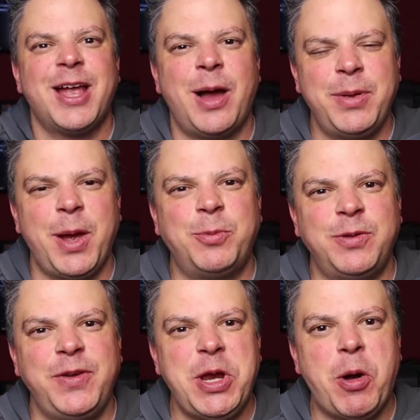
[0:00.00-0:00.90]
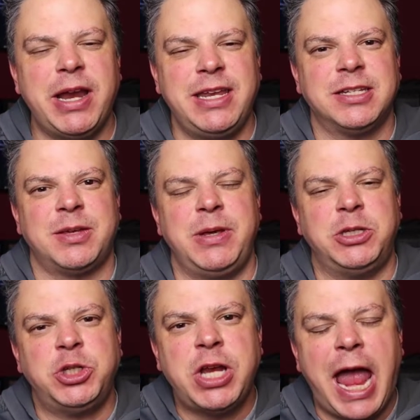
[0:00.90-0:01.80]
Coming up with video ideas can be
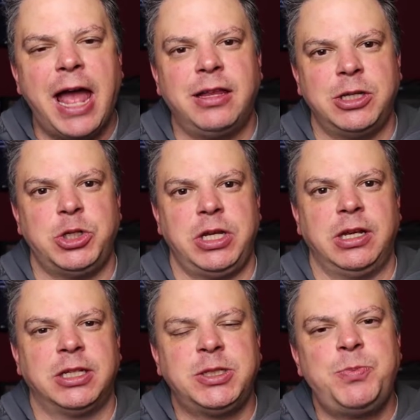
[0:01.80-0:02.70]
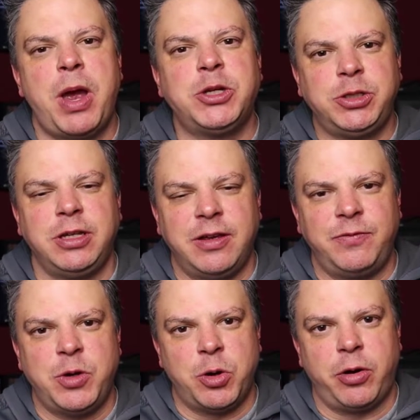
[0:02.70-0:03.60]
challenging, especially
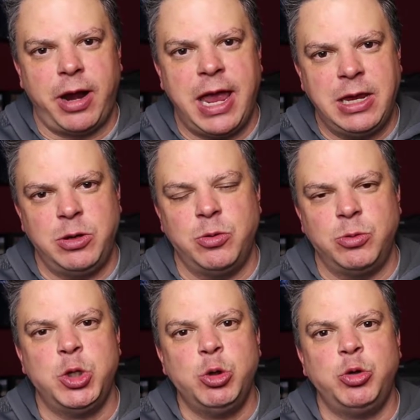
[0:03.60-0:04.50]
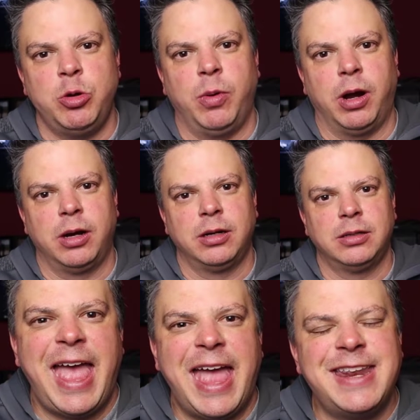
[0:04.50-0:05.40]
if you're a new YouTuber.
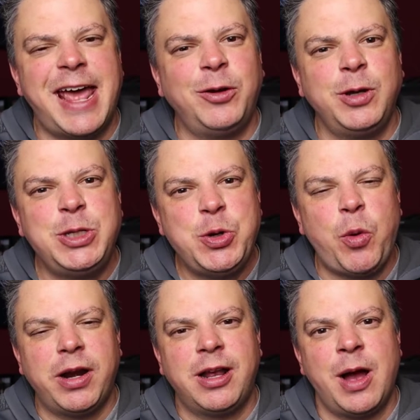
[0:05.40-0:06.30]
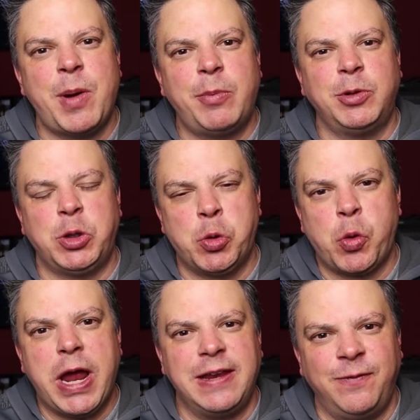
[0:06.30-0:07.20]
And not only do you want to come up with
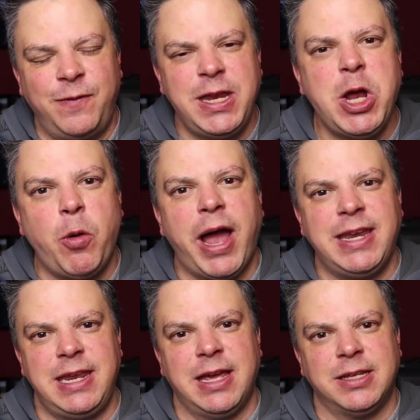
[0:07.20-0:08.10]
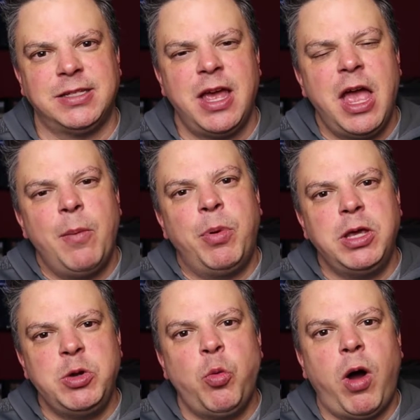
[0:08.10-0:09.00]
great video ideas,
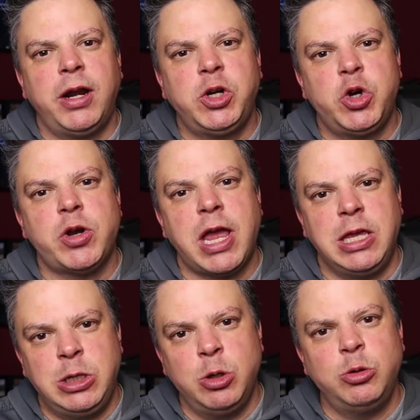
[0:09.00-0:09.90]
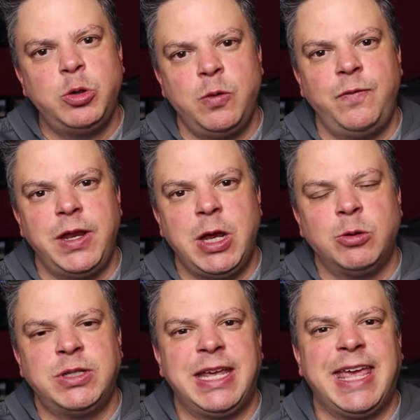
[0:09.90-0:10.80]
but you want to create YouTube
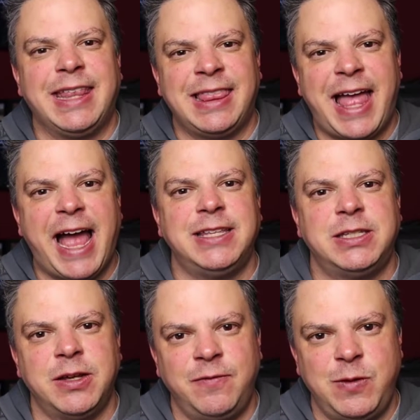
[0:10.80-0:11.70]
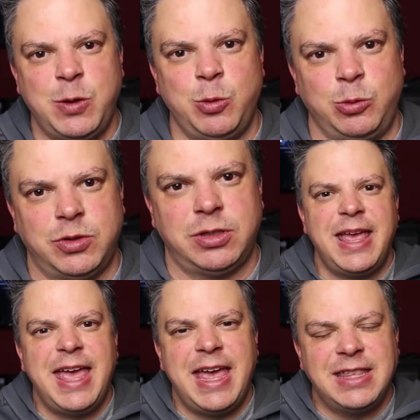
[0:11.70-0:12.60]
videos that get lots of views.
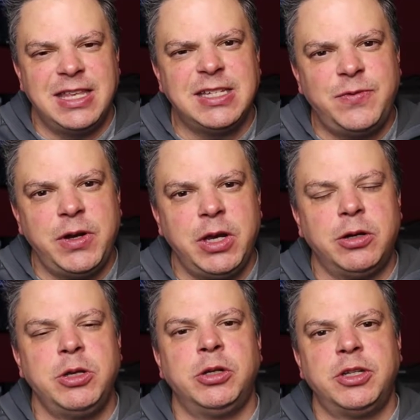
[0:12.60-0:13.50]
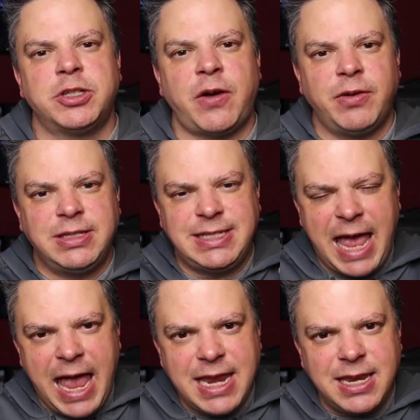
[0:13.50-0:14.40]
In this video, you'll discover
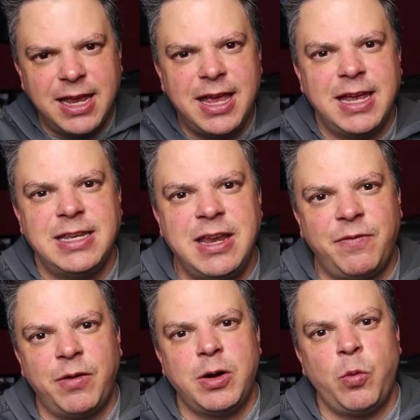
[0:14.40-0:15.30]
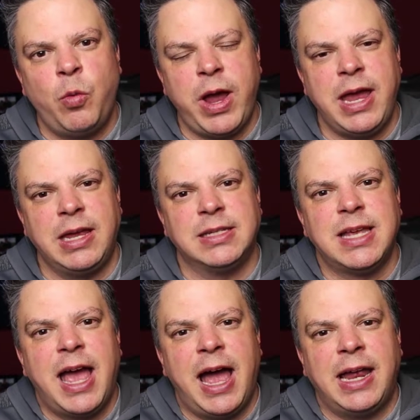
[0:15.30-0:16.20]
10 different ways
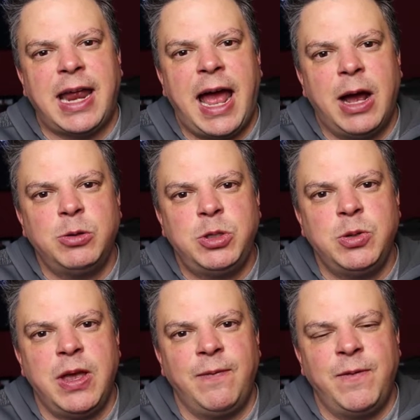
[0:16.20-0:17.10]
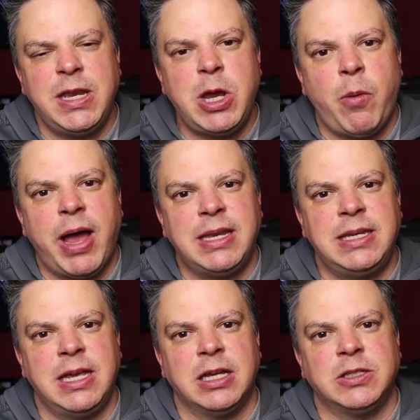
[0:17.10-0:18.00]
on how to get video
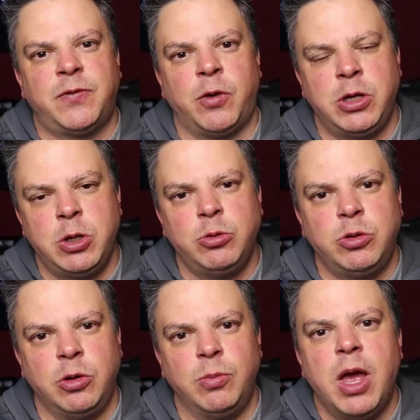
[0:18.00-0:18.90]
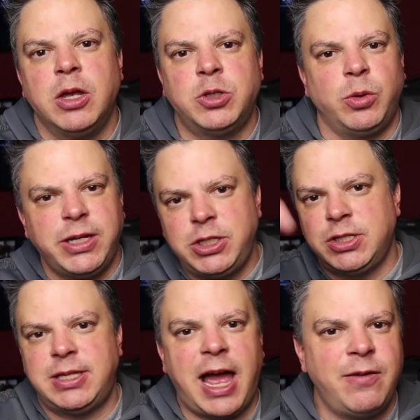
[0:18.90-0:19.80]
ideas for YouTube. So let's
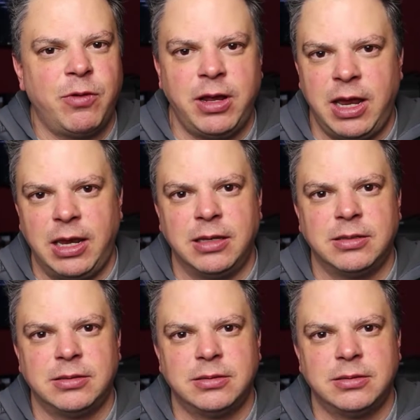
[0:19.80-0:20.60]
just dive right in.